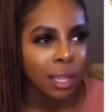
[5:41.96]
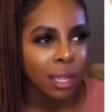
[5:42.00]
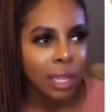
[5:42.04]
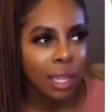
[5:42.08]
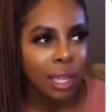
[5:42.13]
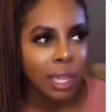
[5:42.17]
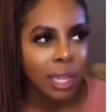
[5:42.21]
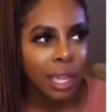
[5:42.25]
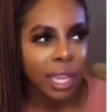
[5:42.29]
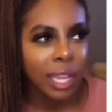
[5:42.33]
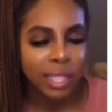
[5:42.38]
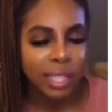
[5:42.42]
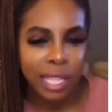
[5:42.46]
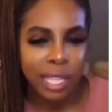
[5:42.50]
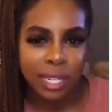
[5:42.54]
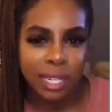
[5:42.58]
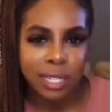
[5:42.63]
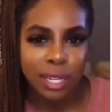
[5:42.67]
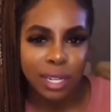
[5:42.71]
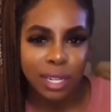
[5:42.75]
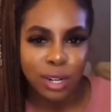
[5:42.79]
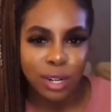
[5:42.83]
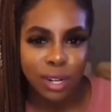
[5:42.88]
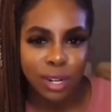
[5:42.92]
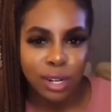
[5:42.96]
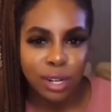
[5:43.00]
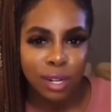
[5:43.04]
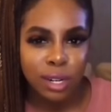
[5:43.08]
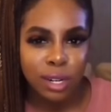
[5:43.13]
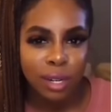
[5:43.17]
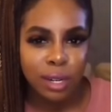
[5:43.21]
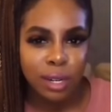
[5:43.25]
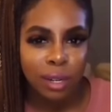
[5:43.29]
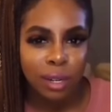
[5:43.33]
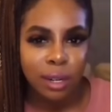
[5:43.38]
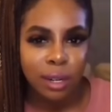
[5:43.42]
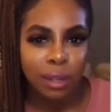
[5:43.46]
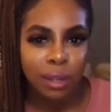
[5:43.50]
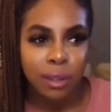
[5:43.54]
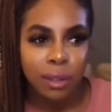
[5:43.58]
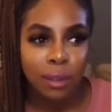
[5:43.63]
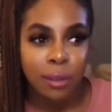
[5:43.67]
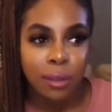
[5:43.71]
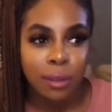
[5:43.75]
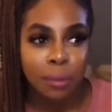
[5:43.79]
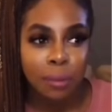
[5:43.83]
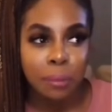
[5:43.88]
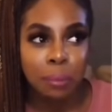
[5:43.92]
at that dinner.
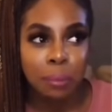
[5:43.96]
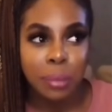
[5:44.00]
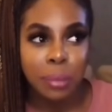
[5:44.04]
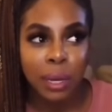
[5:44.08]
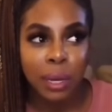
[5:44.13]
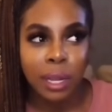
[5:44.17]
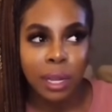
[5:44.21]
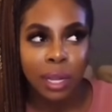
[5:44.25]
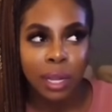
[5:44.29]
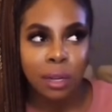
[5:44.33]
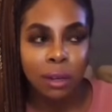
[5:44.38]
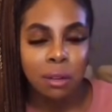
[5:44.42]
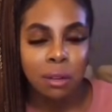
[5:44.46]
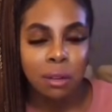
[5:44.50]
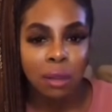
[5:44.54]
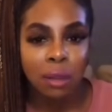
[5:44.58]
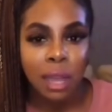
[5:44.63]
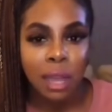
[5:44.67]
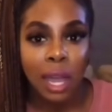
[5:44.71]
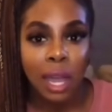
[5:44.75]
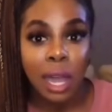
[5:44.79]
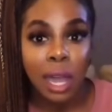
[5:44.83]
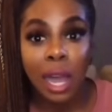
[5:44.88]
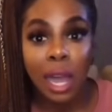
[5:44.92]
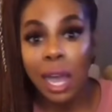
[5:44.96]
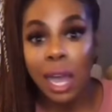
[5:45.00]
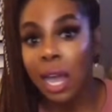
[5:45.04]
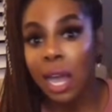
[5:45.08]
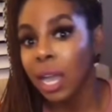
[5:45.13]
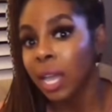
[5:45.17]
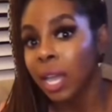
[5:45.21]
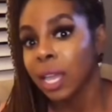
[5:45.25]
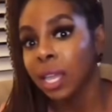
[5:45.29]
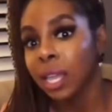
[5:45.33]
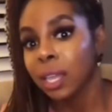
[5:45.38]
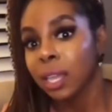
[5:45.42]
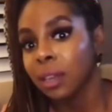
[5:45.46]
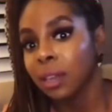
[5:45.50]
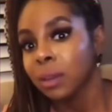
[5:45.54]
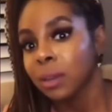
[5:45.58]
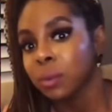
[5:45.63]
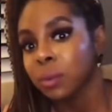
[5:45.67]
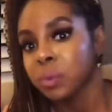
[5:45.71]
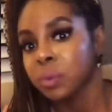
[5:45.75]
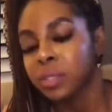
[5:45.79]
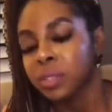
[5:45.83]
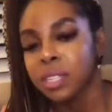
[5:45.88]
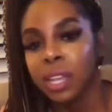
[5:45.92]
But I
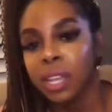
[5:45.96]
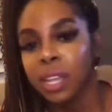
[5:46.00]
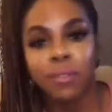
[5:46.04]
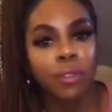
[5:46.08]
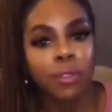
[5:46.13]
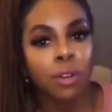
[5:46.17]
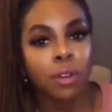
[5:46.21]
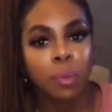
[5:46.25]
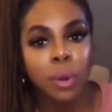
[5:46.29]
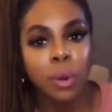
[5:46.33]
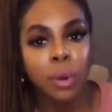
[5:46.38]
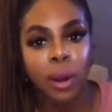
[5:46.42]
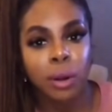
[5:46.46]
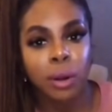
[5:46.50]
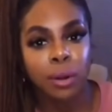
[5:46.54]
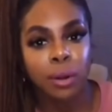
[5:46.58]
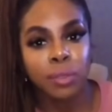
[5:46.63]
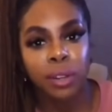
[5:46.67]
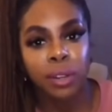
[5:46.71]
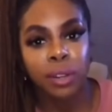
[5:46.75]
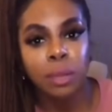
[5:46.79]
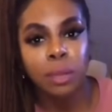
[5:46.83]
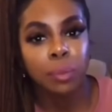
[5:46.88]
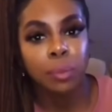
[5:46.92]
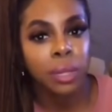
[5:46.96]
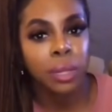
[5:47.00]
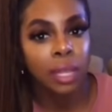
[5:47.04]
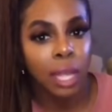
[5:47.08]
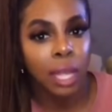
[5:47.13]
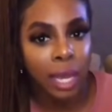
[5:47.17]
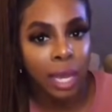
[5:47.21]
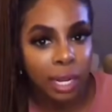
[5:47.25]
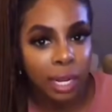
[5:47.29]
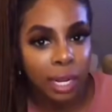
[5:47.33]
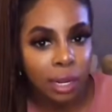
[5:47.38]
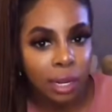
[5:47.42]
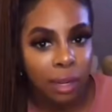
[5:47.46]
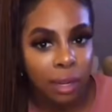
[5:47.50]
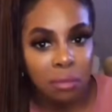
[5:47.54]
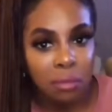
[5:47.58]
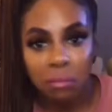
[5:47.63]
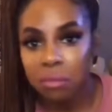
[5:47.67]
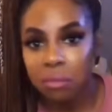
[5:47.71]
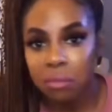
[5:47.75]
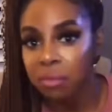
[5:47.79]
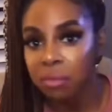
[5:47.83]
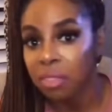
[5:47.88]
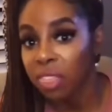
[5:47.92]
was never a part of any plot
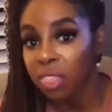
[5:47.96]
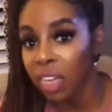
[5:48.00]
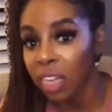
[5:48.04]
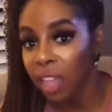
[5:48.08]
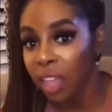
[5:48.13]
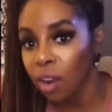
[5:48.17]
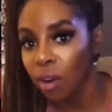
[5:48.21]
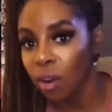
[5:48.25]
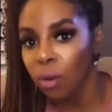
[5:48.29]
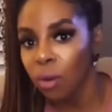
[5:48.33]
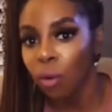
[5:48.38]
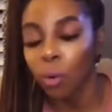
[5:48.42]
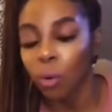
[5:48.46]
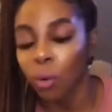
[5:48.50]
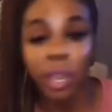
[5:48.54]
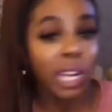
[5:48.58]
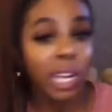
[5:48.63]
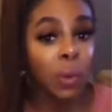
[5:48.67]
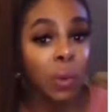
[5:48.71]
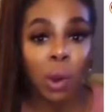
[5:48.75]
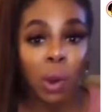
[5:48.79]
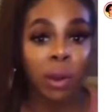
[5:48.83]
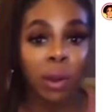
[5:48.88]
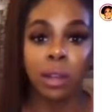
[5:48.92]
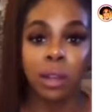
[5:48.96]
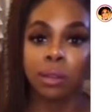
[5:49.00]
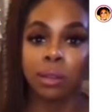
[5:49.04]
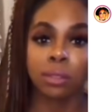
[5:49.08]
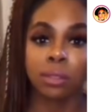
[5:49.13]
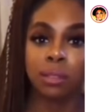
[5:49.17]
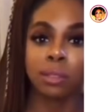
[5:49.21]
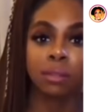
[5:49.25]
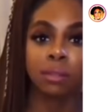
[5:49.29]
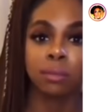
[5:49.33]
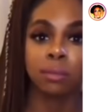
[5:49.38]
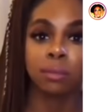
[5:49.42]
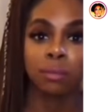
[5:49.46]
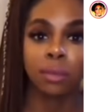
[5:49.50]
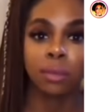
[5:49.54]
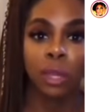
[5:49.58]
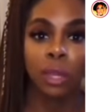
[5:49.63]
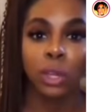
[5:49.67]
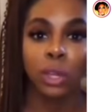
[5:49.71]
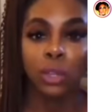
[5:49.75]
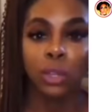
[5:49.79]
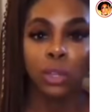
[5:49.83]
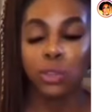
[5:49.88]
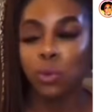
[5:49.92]
there, or anywhere else.
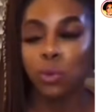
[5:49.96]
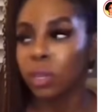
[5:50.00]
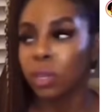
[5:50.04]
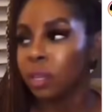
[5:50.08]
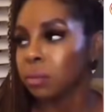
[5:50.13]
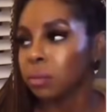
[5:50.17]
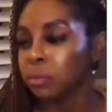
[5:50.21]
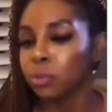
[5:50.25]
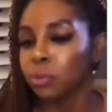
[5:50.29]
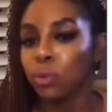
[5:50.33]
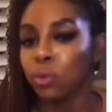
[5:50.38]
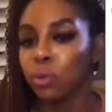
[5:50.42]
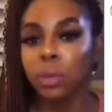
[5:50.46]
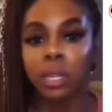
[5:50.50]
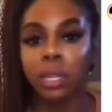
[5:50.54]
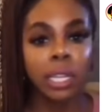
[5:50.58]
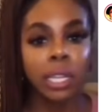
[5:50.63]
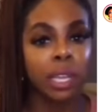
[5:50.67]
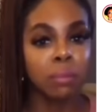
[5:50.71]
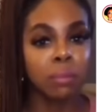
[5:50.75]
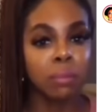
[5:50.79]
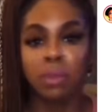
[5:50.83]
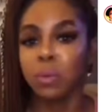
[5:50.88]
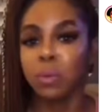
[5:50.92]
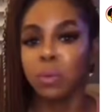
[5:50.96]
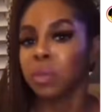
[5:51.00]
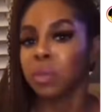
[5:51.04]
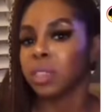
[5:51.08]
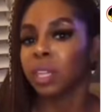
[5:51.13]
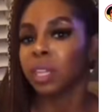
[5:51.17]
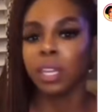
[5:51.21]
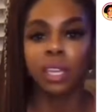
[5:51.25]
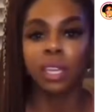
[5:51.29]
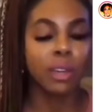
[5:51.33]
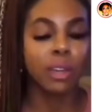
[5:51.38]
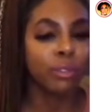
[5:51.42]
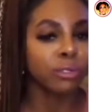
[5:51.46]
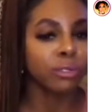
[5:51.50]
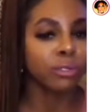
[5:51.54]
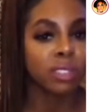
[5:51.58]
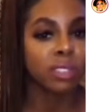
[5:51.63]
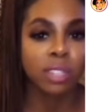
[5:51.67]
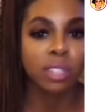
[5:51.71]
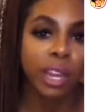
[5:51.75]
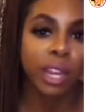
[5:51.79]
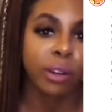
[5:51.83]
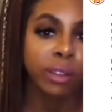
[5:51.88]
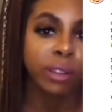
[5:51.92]
You can you can hit me with any other
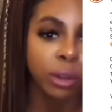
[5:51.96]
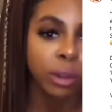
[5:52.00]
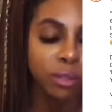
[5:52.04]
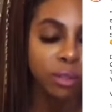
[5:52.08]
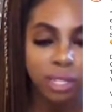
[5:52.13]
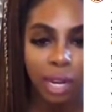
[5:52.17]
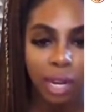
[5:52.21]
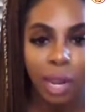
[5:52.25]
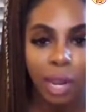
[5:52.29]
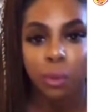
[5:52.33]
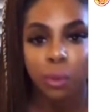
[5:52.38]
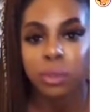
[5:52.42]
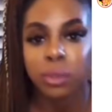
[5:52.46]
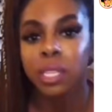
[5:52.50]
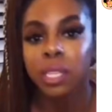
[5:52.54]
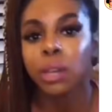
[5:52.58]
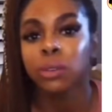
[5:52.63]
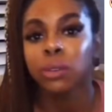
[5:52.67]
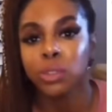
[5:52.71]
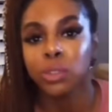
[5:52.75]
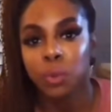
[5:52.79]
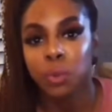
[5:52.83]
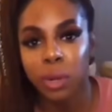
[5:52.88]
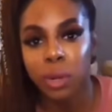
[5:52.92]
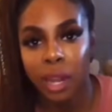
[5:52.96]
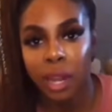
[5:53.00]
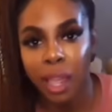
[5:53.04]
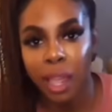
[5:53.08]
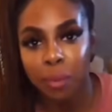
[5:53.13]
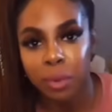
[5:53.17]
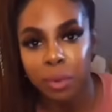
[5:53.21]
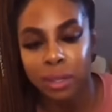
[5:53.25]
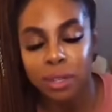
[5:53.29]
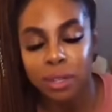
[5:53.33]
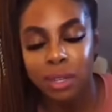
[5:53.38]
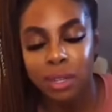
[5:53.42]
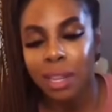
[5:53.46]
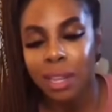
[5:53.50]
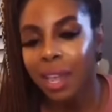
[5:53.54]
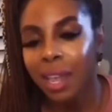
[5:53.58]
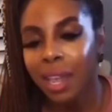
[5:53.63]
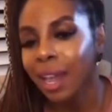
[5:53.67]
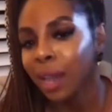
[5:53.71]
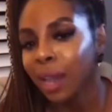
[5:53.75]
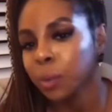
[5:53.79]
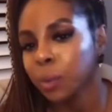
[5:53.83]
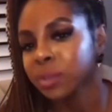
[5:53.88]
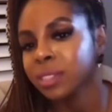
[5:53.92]
scenarios, and I will tell you what happened.
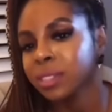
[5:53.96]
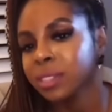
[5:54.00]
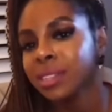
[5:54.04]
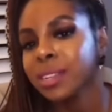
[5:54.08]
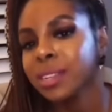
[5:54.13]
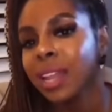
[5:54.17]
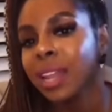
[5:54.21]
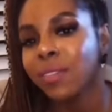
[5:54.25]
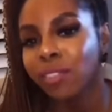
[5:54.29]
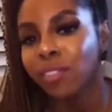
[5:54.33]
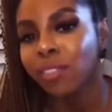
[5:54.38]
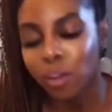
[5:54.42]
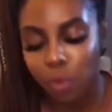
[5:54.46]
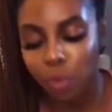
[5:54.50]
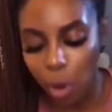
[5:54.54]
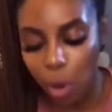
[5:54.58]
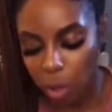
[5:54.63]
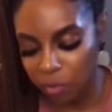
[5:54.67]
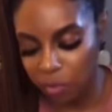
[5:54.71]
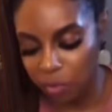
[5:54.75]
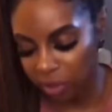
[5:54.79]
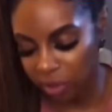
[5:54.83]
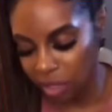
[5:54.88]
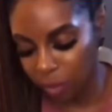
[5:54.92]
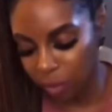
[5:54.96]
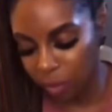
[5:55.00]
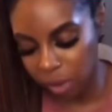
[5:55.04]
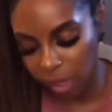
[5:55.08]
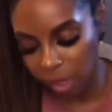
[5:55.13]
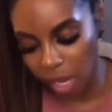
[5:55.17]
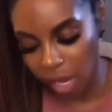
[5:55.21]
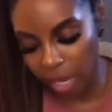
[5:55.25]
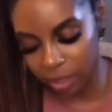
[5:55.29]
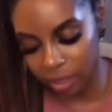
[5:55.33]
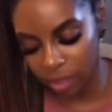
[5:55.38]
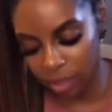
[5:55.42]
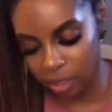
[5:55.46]
I was never a part of any plot